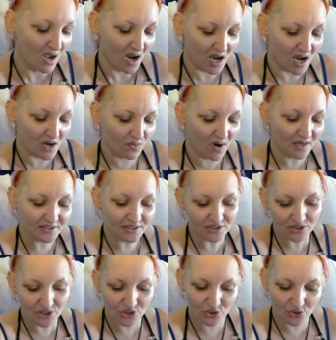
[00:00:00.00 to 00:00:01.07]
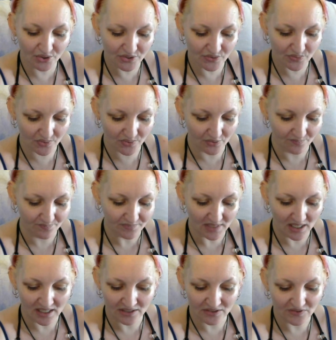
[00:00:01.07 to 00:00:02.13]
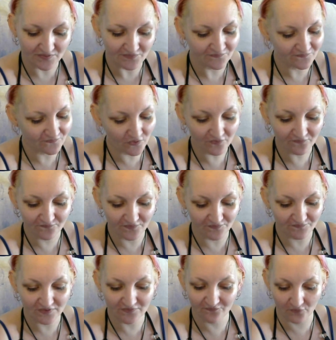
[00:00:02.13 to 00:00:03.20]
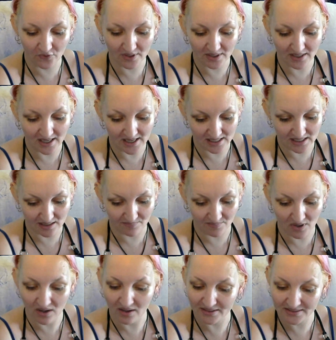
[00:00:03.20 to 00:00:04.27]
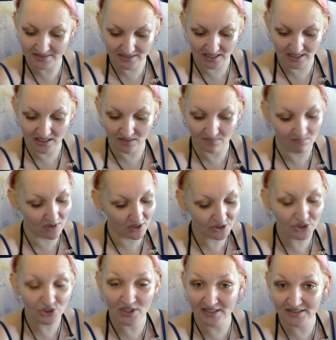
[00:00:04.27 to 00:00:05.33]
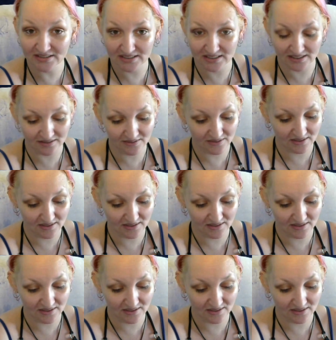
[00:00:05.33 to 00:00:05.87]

I walked into Joy's room at 4:54 a.m. on Sunday, March 19th,